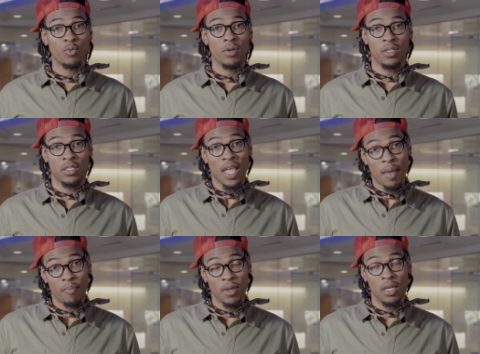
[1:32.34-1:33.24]
is where the
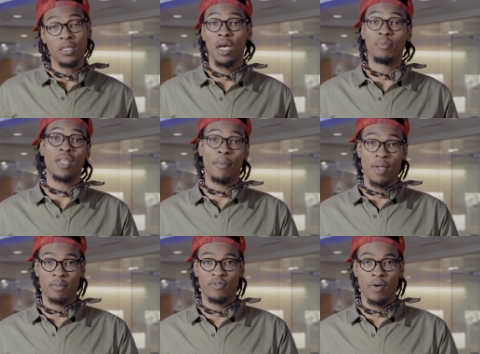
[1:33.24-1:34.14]
step in dubstep
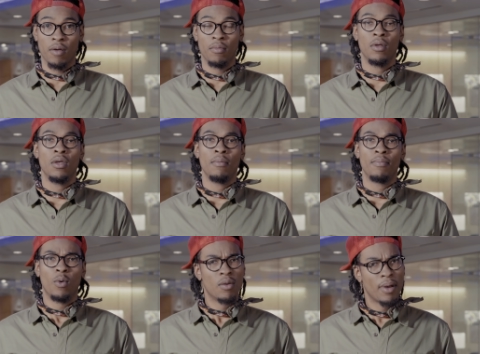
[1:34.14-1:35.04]
comes from.
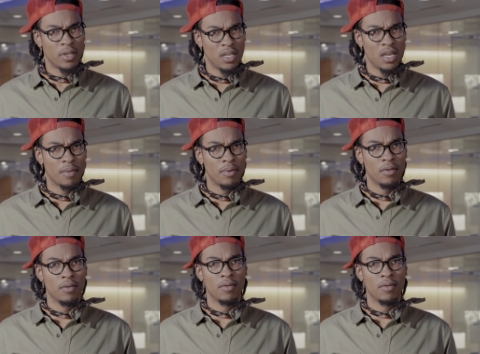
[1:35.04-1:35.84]
But what about the dub?